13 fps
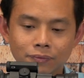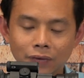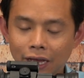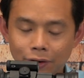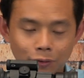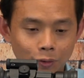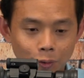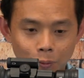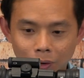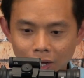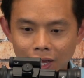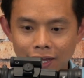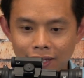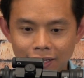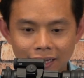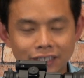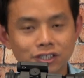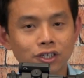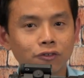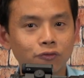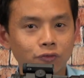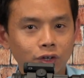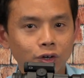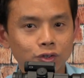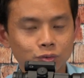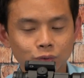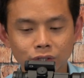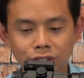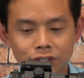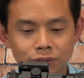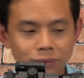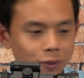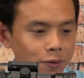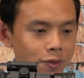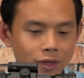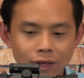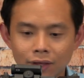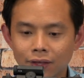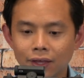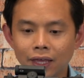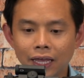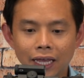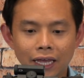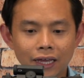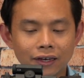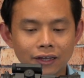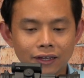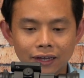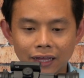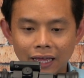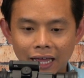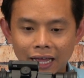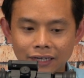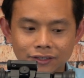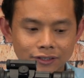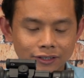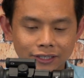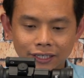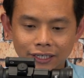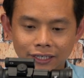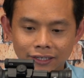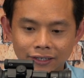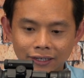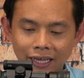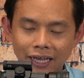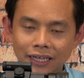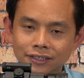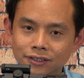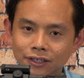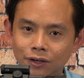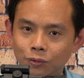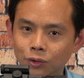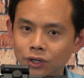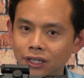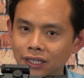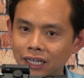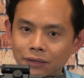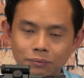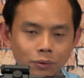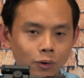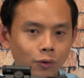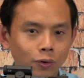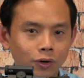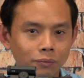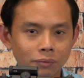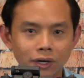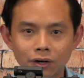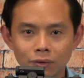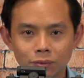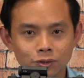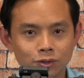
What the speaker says: I don't know why. It actually feels really smooth, and it actually has a really light pull comparable